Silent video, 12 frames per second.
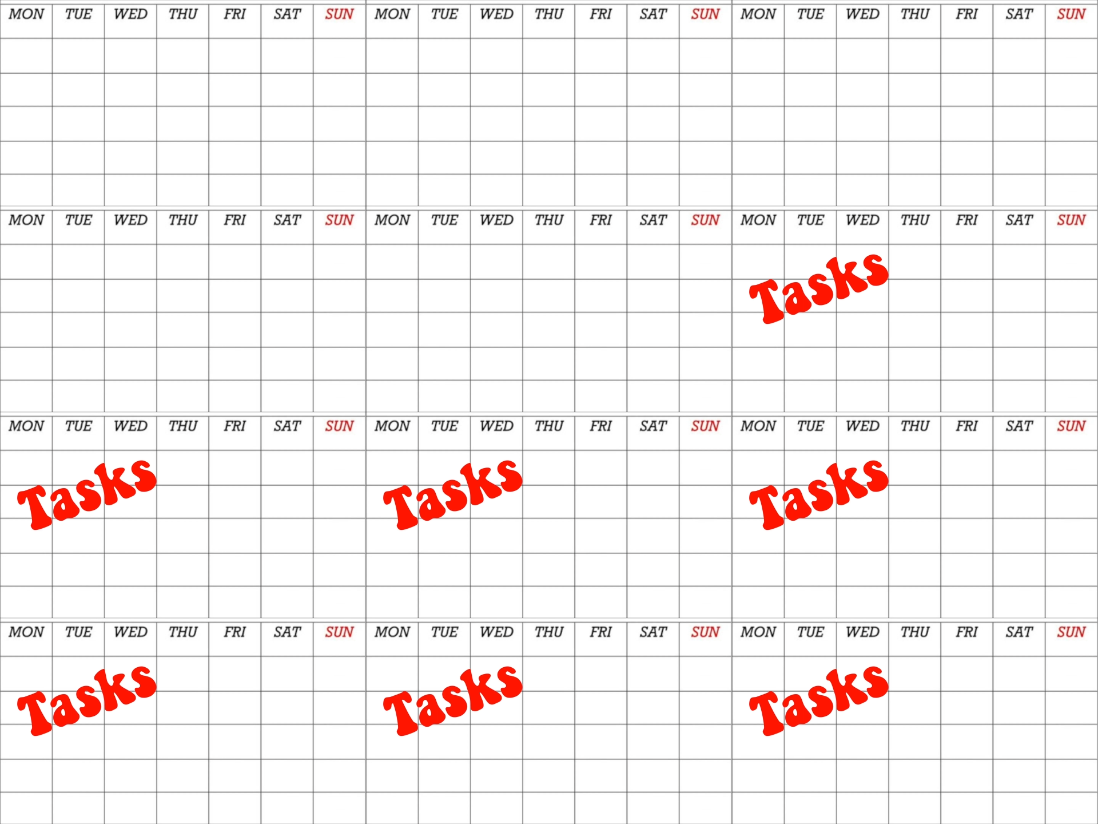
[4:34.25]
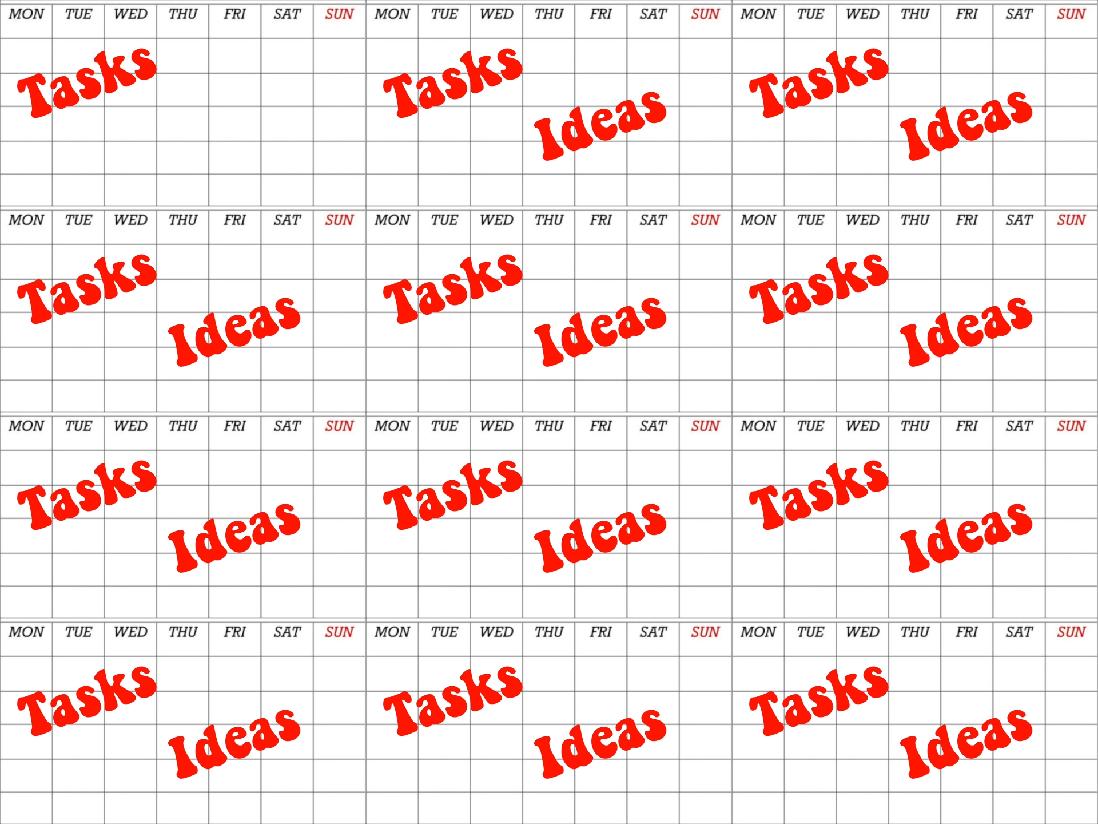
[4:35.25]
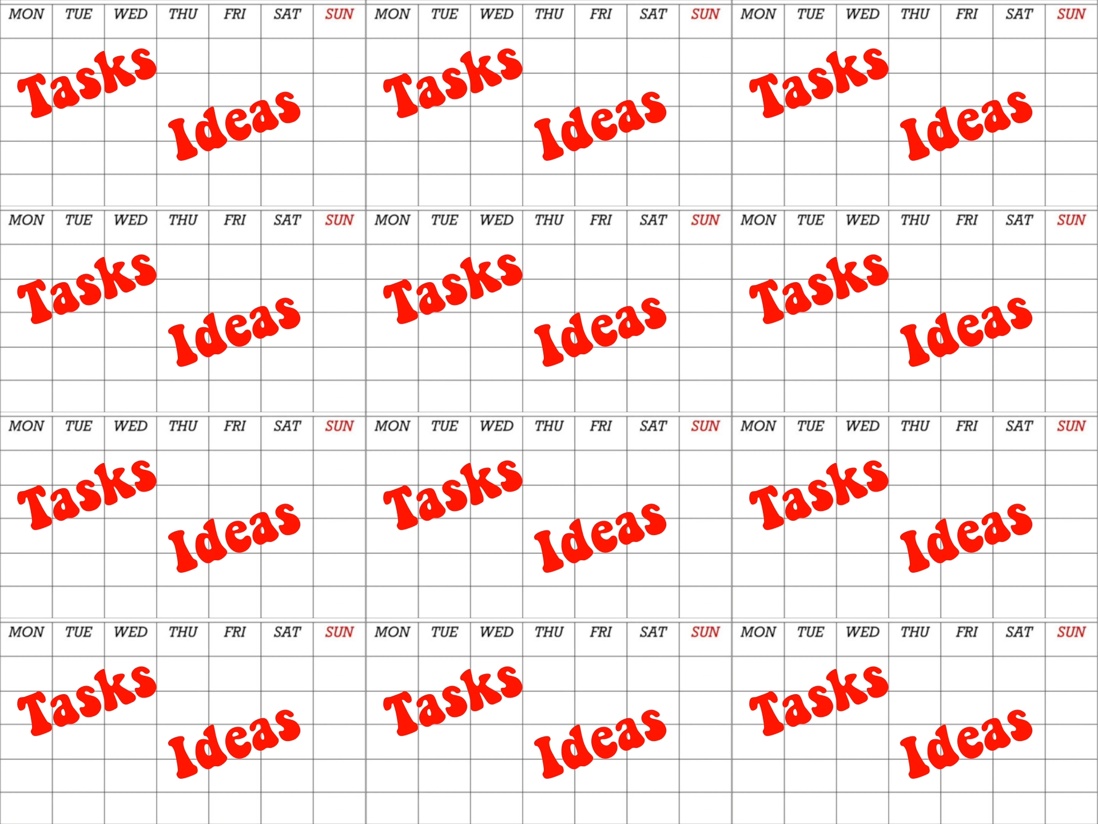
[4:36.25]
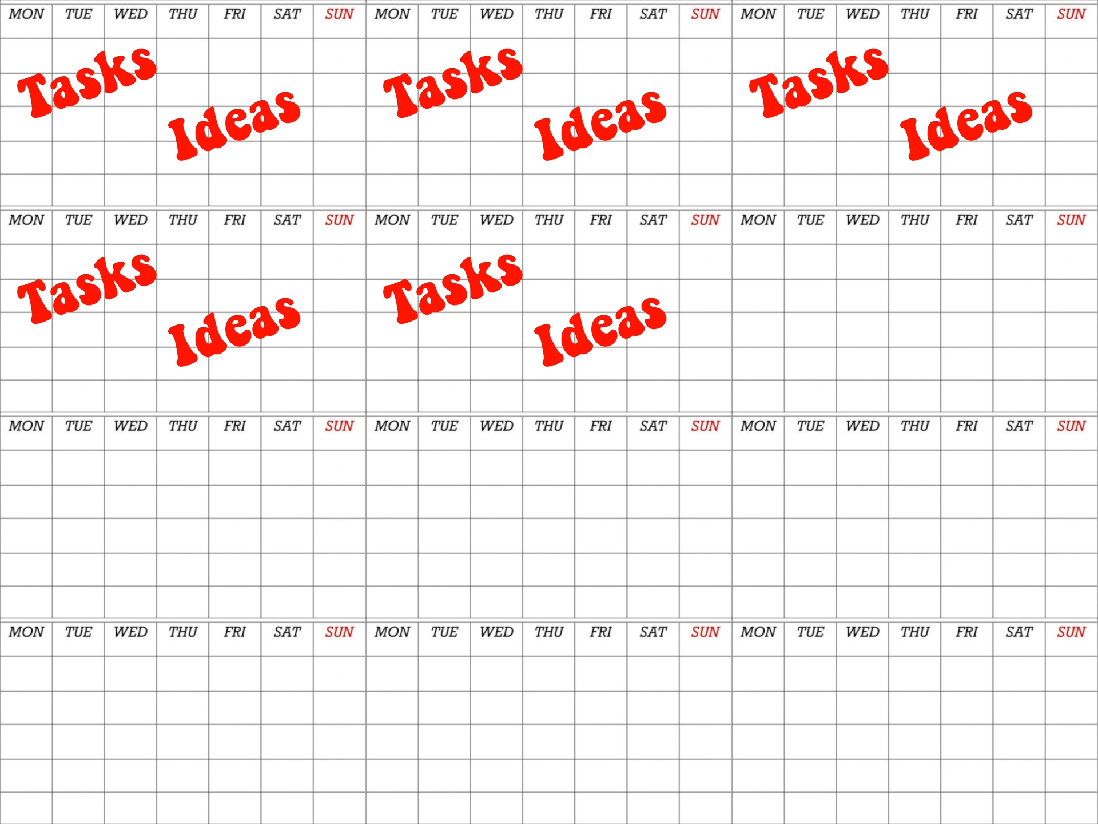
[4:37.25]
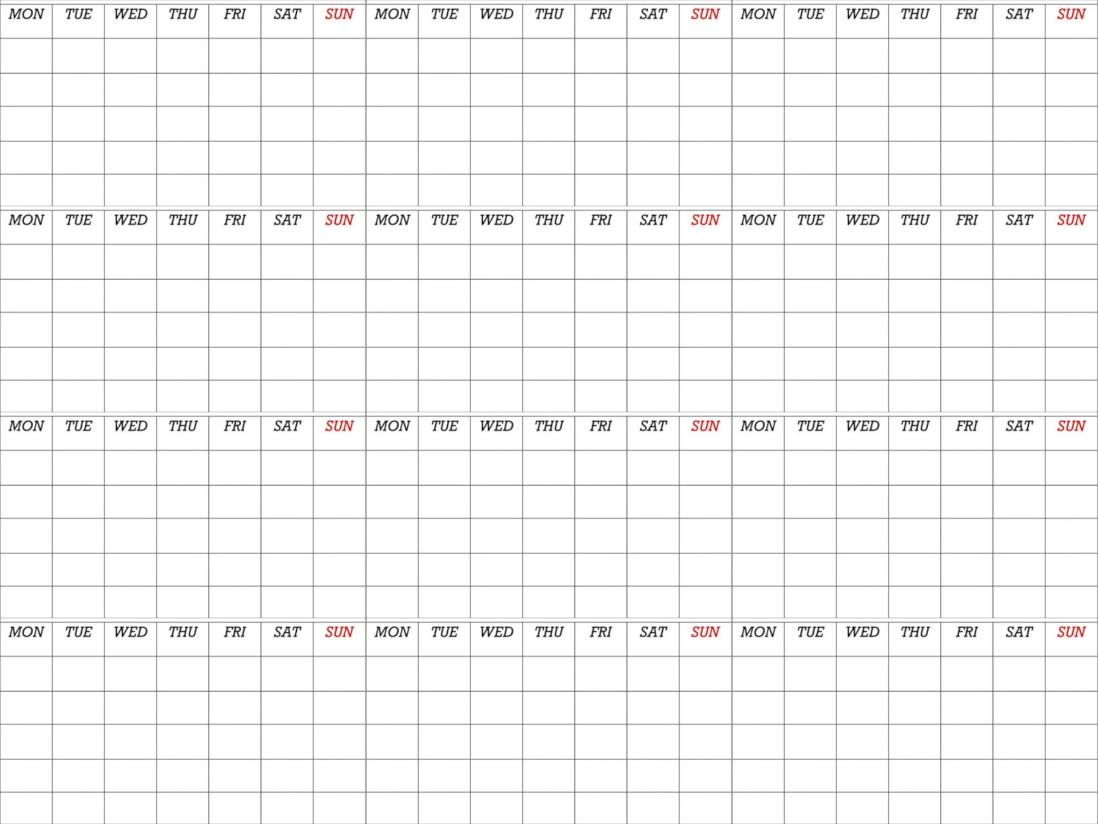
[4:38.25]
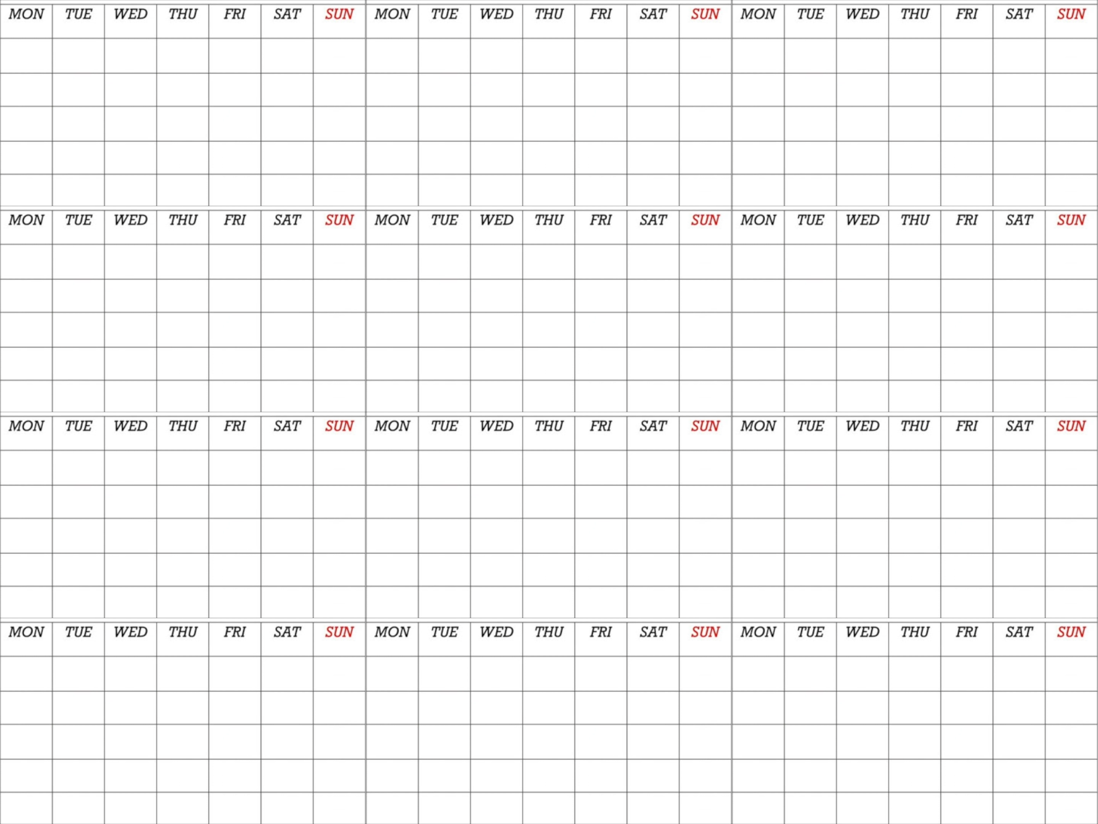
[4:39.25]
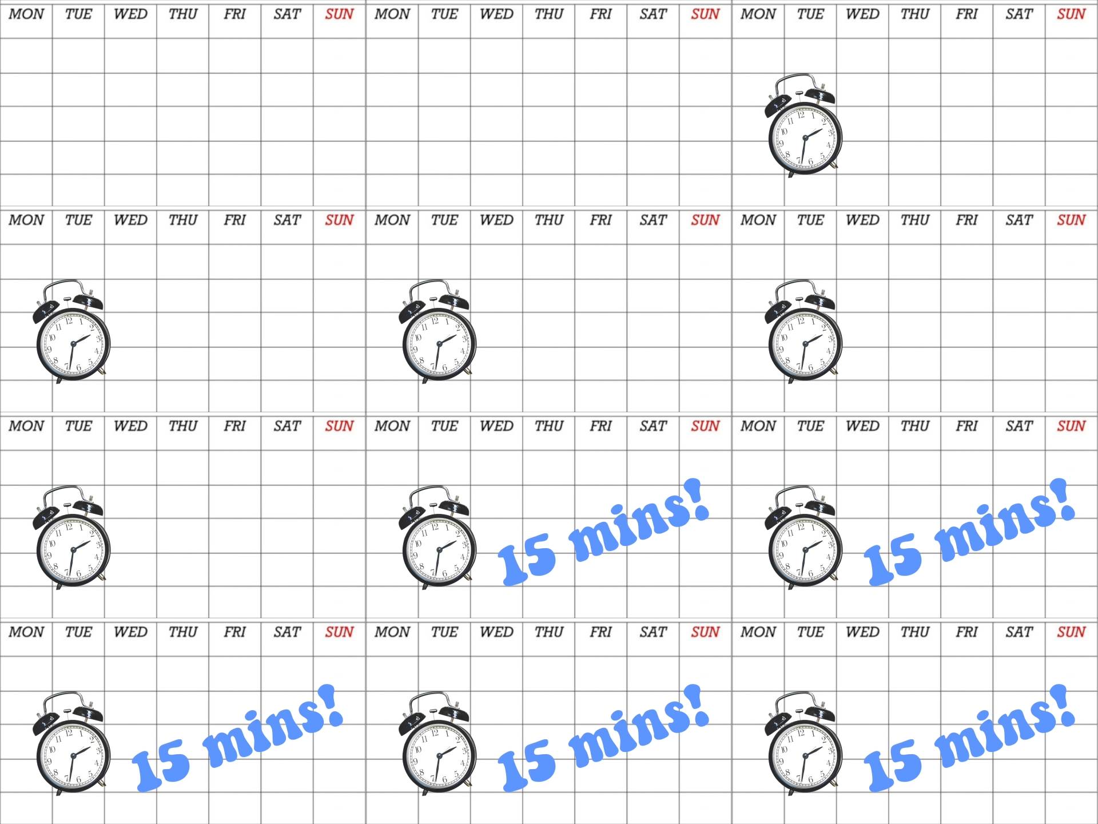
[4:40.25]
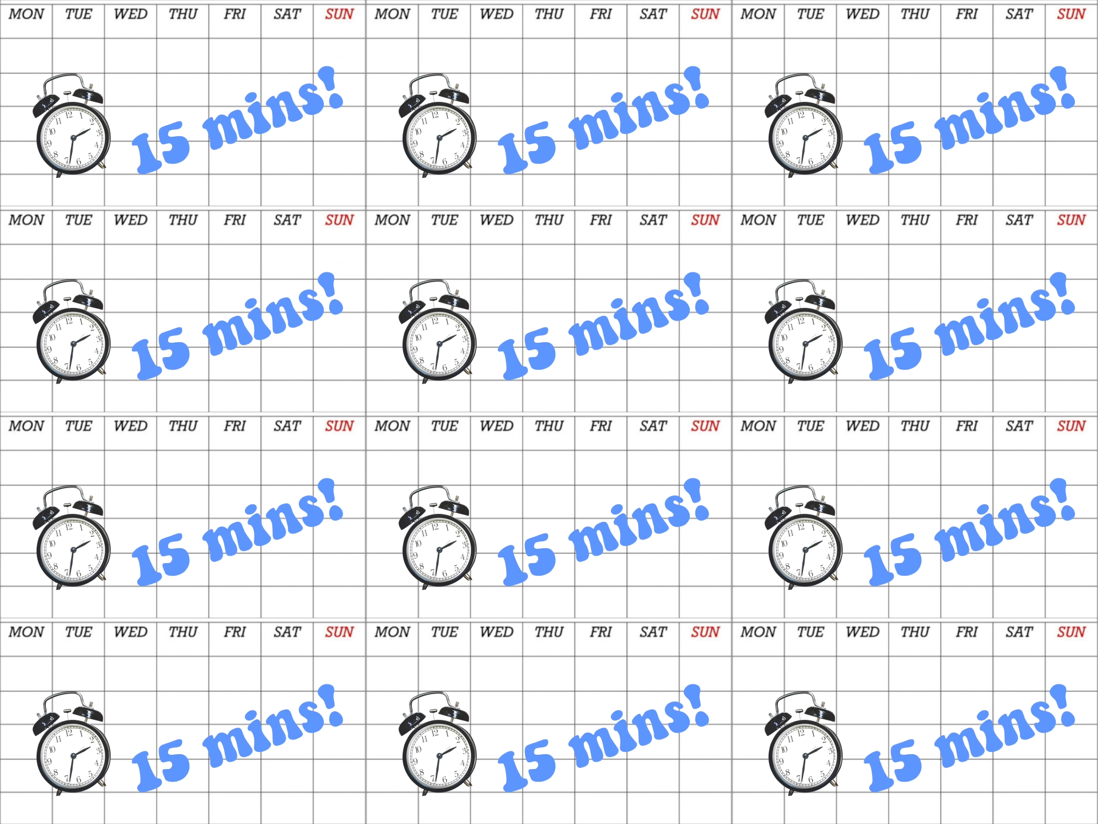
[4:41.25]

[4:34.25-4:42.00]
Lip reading: No face is visible, so there are no lips to read.